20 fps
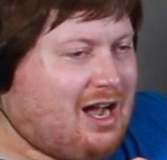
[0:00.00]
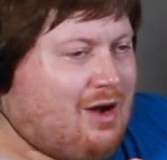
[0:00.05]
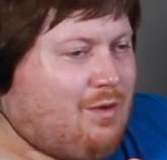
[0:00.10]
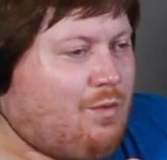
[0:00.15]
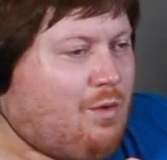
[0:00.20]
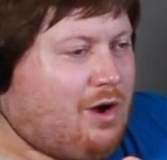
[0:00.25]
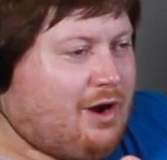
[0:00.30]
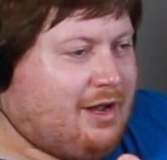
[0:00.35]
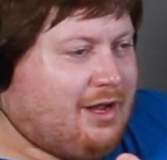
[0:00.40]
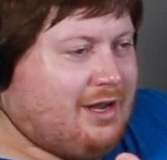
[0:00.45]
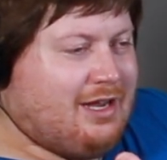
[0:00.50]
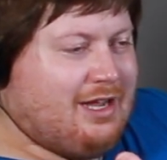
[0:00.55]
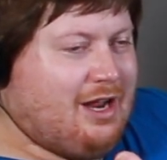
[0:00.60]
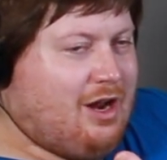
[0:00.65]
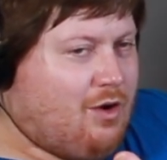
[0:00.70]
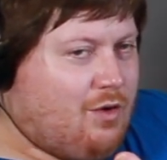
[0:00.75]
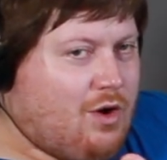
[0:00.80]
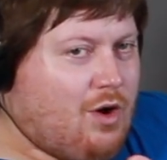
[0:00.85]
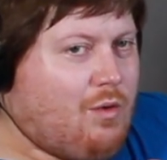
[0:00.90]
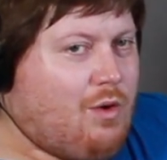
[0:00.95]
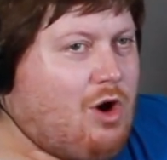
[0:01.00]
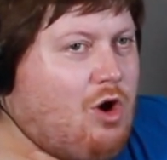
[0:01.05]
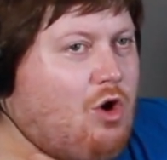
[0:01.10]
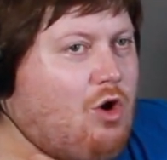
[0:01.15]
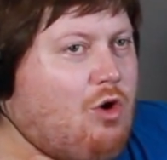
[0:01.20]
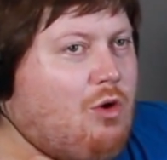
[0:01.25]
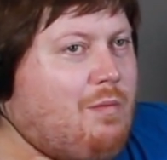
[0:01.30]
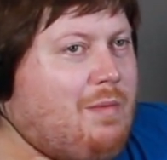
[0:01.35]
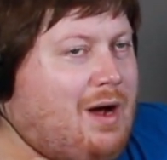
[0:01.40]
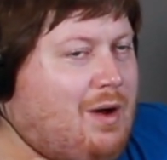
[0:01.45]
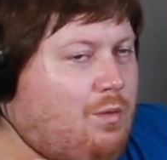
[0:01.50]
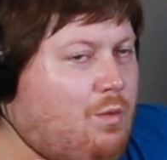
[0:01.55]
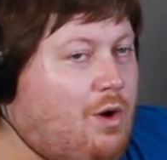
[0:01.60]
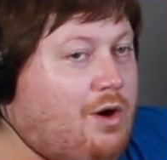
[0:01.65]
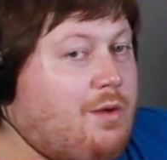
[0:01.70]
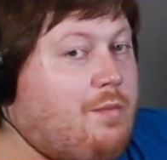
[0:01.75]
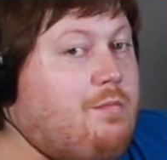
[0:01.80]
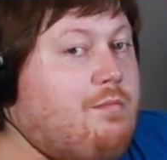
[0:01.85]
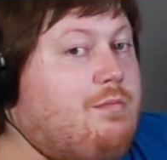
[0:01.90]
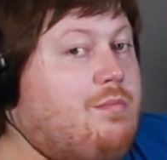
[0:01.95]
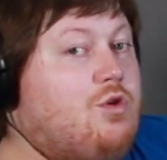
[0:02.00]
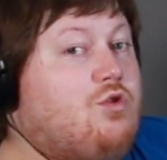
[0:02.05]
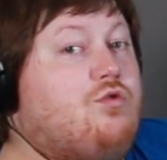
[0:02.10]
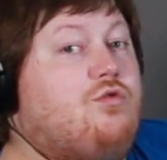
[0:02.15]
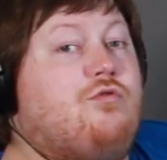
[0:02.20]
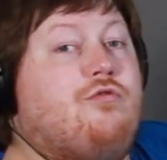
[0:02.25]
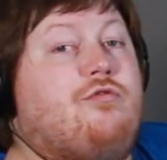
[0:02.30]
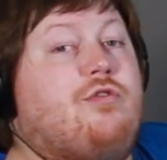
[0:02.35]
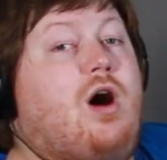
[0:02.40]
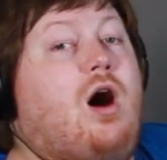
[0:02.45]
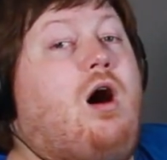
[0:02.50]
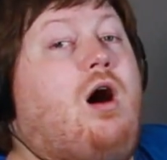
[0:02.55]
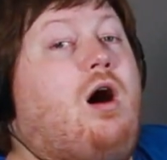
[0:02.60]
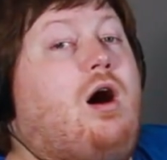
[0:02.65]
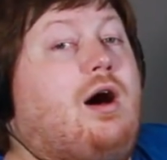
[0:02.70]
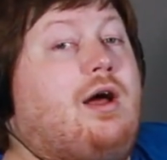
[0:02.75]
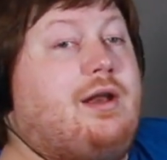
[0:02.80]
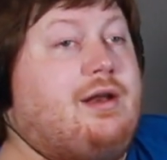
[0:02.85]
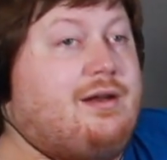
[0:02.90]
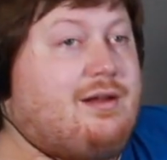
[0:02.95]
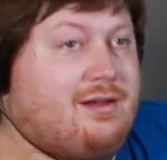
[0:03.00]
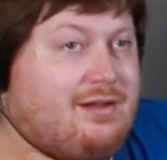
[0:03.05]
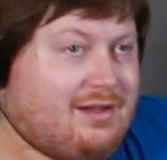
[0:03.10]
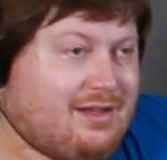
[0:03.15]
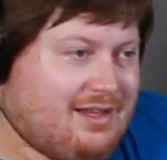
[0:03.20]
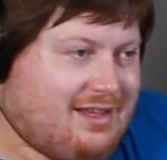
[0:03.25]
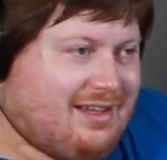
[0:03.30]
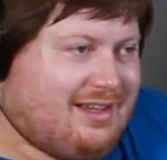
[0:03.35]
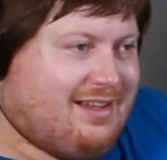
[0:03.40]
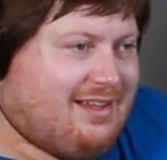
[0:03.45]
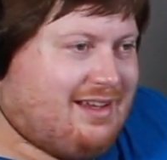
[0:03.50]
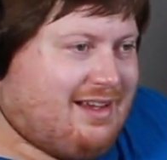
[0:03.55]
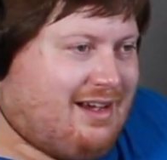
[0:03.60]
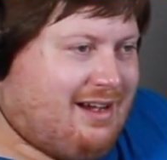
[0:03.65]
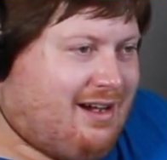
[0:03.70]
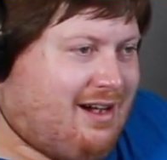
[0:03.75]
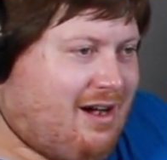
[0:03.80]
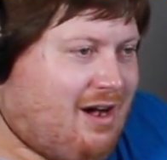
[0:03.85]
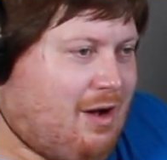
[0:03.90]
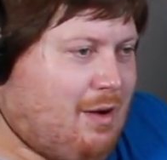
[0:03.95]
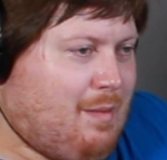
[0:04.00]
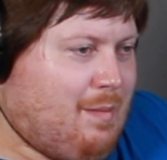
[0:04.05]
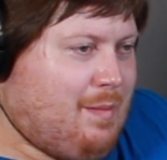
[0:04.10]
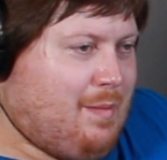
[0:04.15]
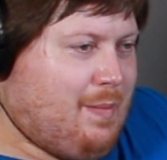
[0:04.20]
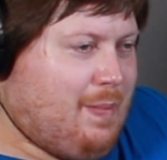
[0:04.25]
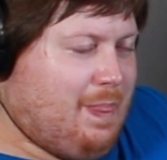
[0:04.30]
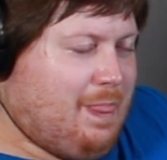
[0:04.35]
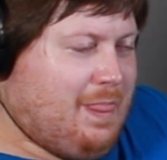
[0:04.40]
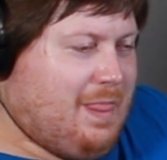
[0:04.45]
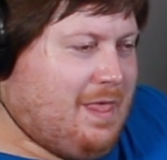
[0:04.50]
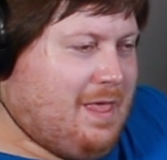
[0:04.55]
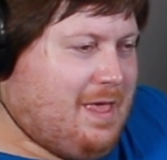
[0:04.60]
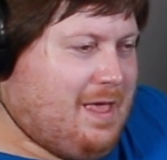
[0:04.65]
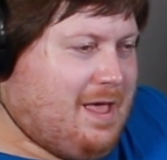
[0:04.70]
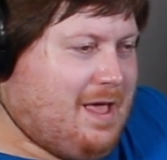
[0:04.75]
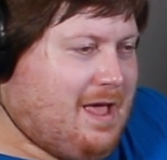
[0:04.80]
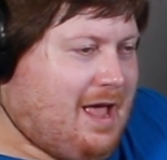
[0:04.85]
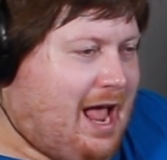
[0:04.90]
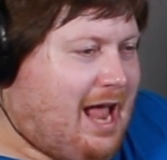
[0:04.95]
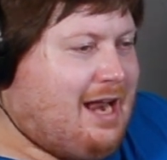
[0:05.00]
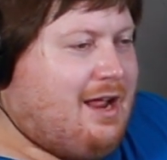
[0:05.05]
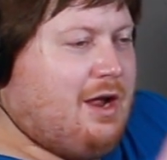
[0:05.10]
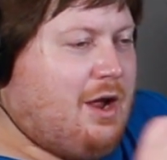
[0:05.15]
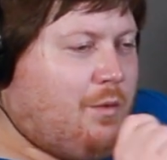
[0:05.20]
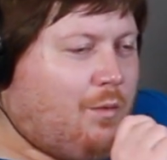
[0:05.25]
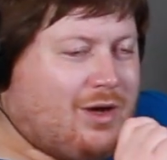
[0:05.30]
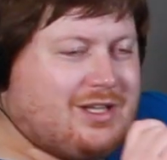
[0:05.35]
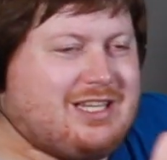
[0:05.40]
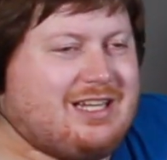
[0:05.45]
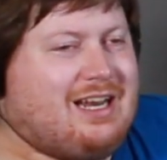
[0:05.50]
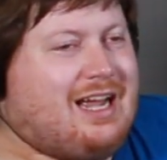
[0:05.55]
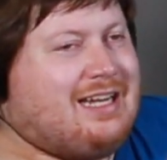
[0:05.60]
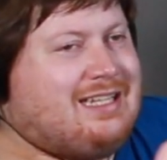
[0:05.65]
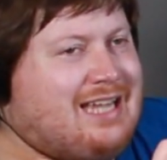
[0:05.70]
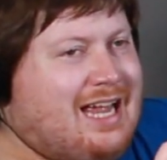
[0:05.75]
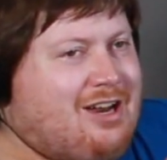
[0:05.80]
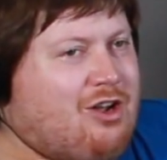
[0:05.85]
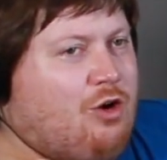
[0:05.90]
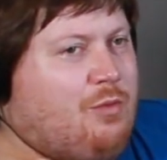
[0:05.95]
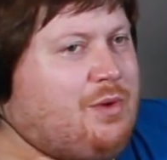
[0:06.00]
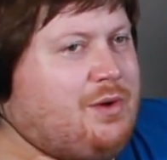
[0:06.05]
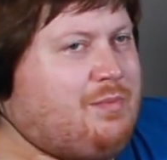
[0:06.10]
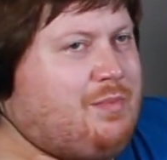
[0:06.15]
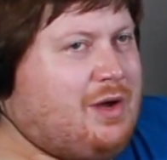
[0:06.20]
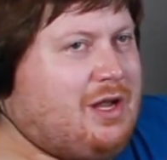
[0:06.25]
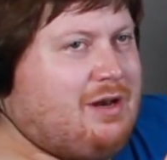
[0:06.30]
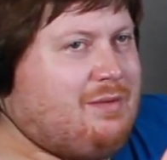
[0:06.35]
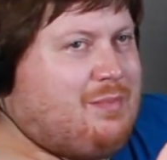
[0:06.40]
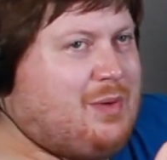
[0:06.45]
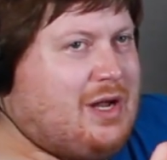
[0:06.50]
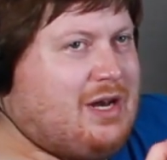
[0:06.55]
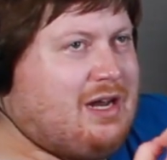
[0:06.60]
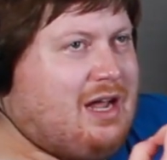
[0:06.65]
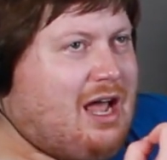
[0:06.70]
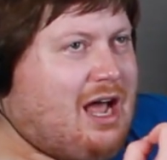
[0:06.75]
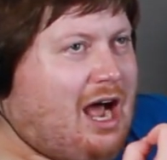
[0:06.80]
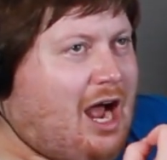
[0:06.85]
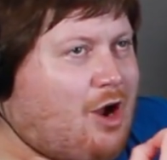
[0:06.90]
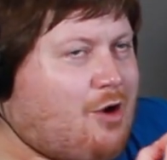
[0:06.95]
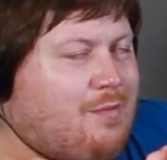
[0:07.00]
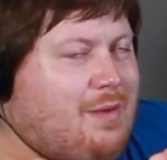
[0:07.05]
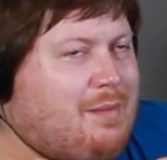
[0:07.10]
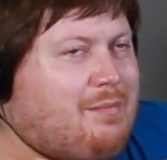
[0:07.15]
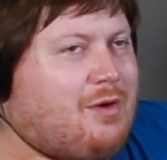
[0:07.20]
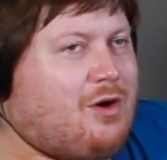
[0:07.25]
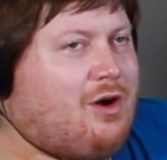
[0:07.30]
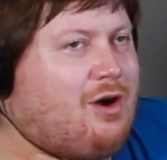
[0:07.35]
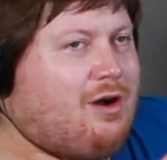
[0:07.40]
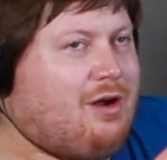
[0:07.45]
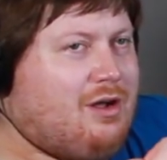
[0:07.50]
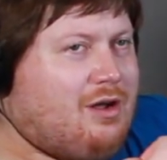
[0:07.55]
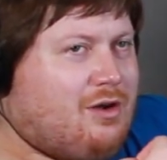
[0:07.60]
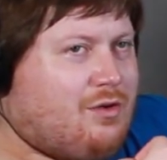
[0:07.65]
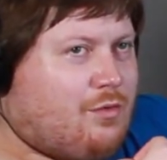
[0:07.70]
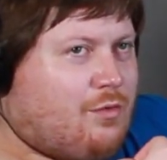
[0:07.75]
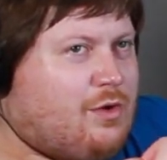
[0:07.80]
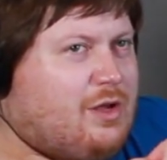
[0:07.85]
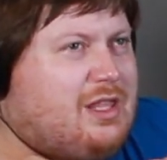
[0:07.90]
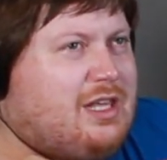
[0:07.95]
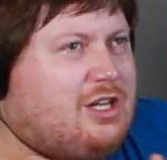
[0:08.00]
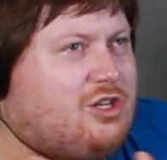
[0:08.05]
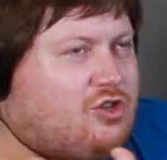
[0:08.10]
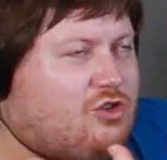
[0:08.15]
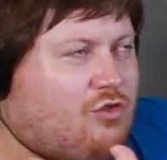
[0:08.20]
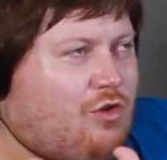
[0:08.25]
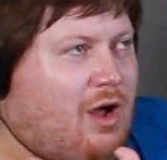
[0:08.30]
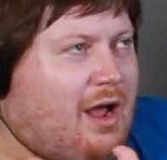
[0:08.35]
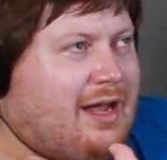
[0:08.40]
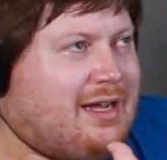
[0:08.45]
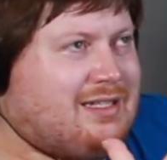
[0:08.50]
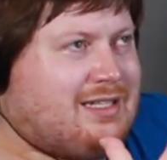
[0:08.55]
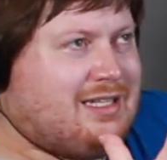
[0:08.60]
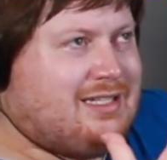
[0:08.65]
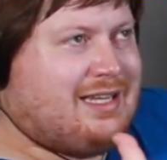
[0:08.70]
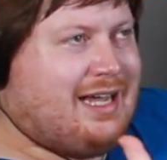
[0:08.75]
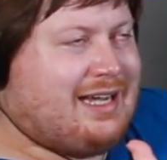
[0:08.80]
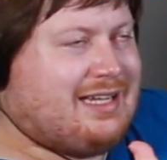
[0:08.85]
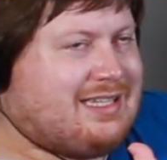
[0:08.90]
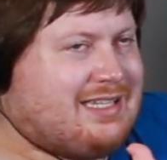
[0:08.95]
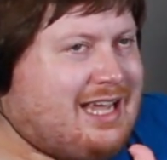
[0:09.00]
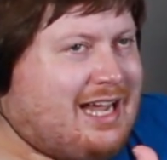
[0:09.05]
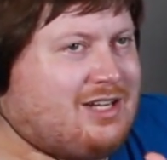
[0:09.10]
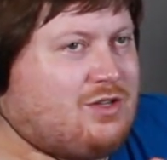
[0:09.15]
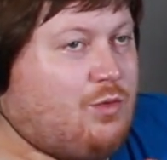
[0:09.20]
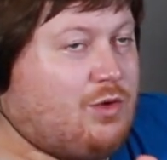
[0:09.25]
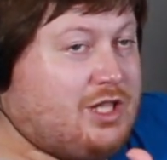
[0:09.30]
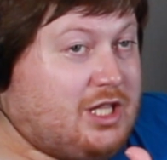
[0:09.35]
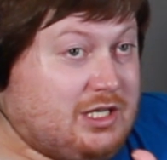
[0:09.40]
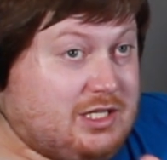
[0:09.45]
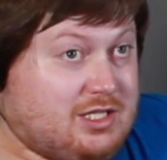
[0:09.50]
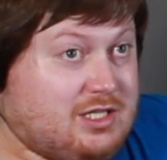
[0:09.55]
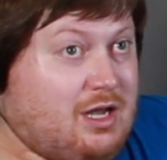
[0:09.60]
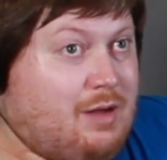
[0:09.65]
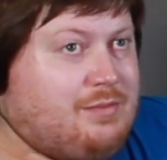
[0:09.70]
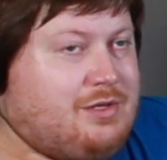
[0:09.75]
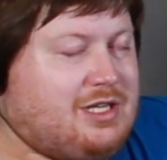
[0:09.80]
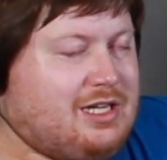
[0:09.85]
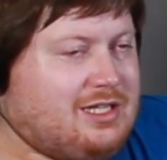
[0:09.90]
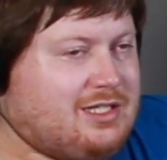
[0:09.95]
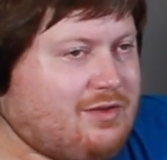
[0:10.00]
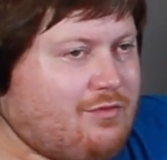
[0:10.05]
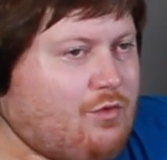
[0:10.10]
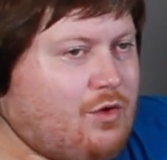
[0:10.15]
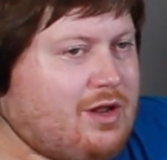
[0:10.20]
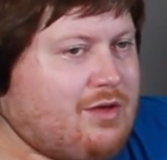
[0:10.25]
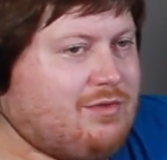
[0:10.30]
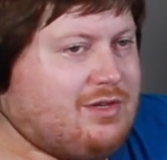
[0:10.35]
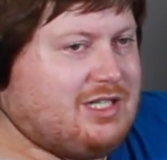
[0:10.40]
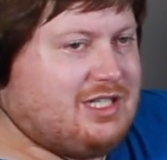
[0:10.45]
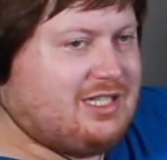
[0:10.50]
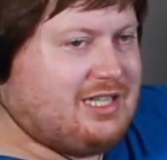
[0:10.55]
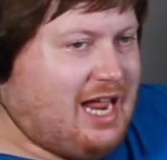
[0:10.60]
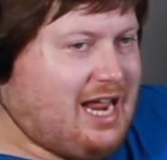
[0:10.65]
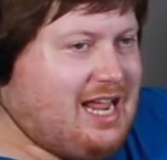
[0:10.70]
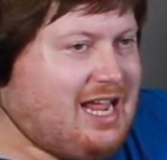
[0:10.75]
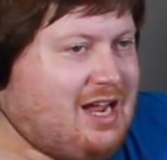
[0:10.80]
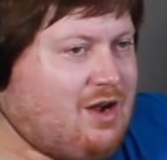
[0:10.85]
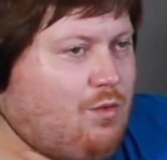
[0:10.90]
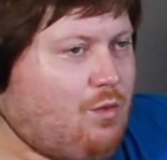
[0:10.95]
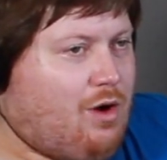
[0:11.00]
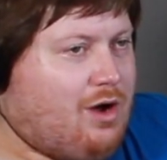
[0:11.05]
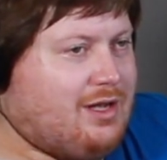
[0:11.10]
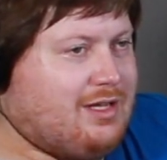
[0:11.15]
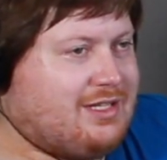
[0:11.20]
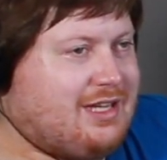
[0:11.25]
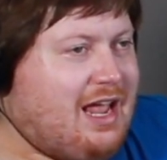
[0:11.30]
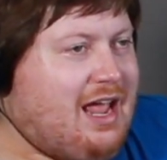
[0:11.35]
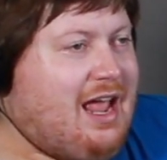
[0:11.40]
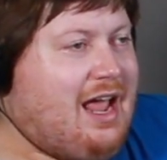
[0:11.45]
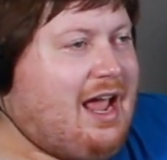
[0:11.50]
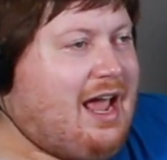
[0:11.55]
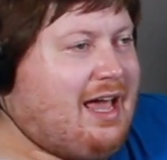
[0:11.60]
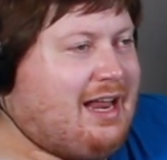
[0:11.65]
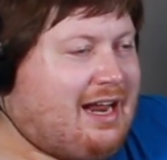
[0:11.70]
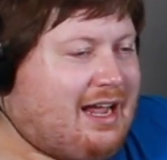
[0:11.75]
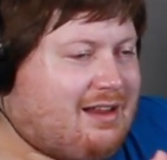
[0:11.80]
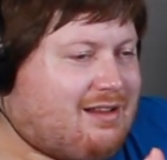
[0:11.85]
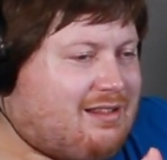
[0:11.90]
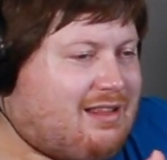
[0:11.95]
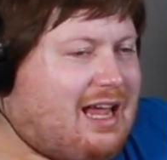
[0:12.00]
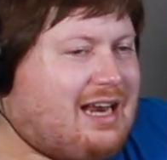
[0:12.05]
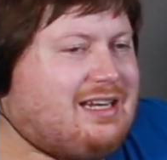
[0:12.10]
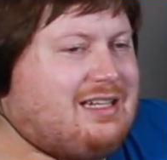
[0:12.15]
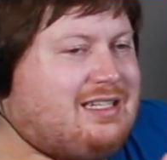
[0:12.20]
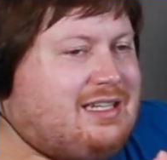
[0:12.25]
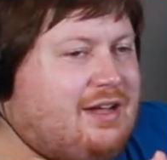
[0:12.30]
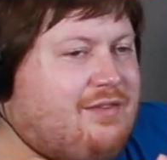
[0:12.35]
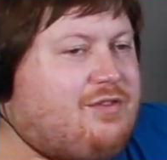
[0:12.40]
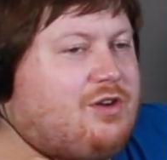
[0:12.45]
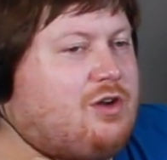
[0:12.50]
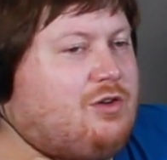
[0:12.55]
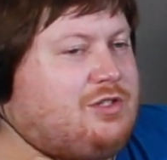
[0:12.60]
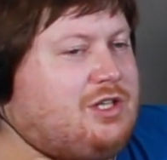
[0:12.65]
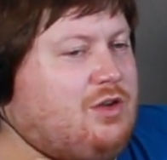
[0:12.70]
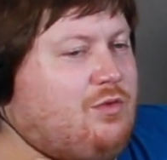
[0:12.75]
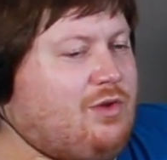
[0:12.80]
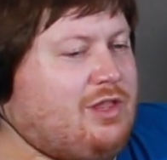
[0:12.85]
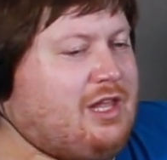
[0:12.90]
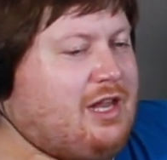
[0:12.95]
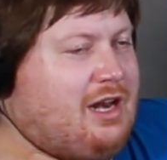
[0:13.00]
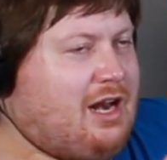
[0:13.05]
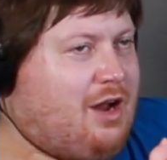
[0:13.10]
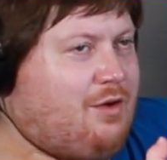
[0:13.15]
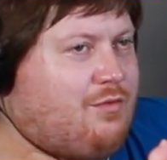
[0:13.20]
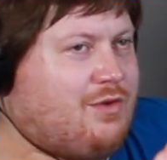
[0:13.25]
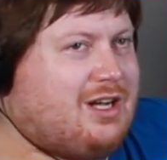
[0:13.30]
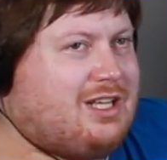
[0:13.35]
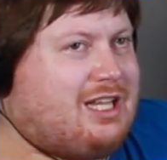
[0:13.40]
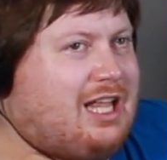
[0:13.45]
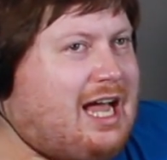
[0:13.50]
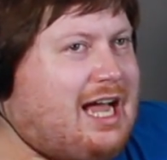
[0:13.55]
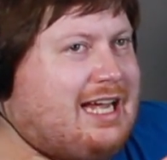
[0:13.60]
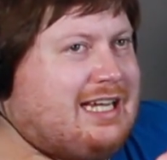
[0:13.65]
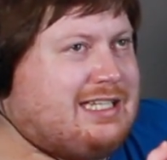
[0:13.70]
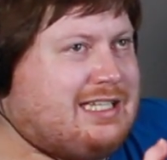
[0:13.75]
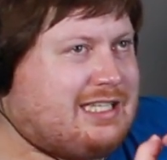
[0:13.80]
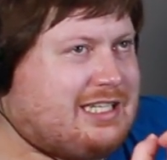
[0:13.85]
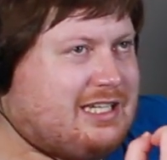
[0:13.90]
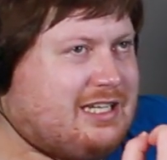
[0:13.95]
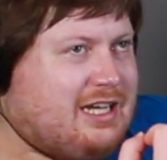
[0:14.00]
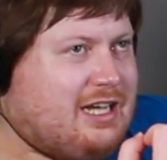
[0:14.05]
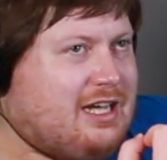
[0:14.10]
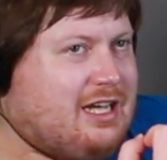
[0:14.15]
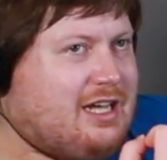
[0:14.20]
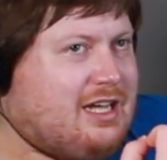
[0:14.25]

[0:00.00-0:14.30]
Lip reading: I want to, you know, go home. I want to move on. And it wasn't identical, but I remember really trying to dissect what the substance of what he was saying was. And I had a lot of difficulty with it. And I realized